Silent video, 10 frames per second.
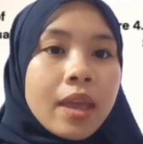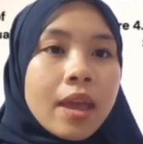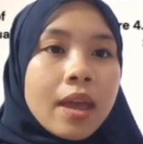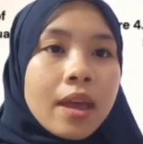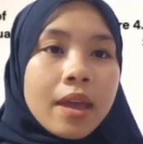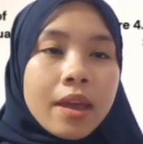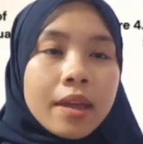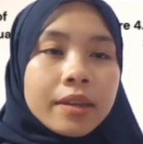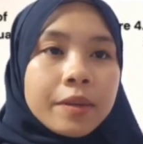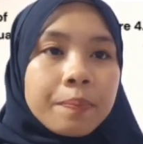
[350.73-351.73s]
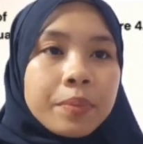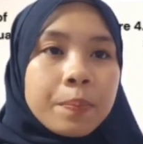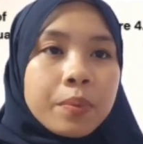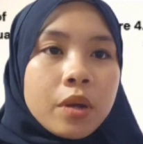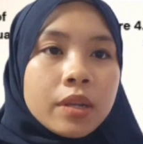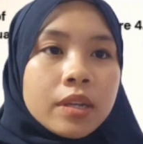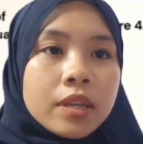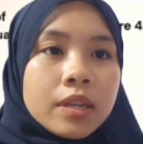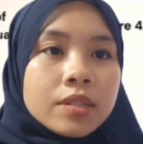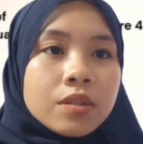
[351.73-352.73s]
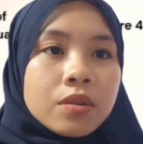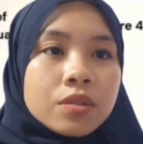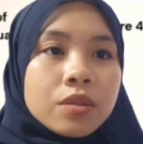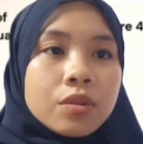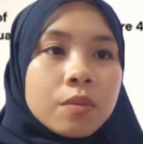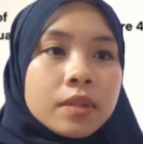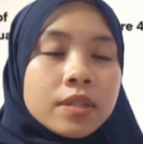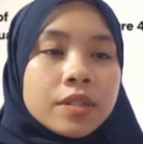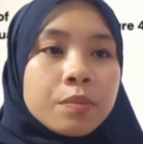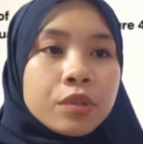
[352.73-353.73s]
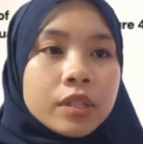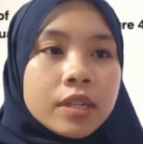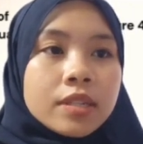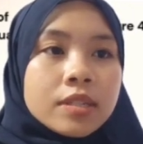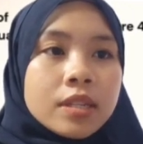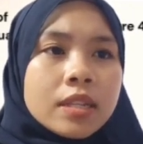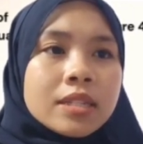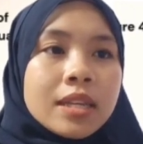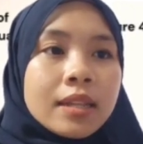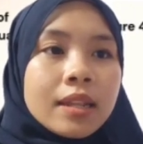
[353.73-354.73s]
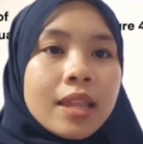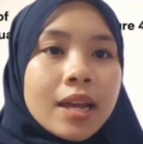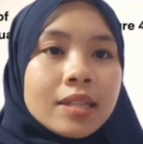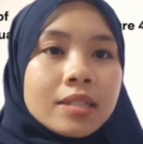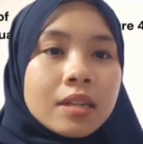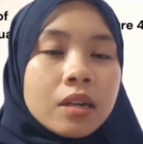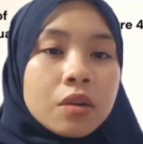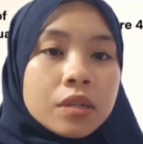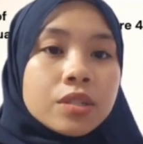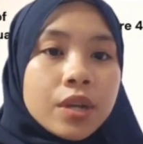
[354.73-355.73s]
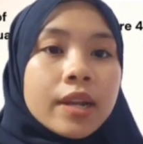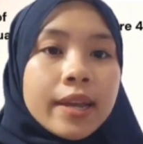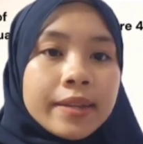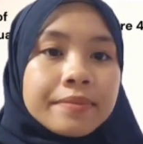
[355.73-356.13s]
and the p-plot is also normally distributed since it lies along a straight line.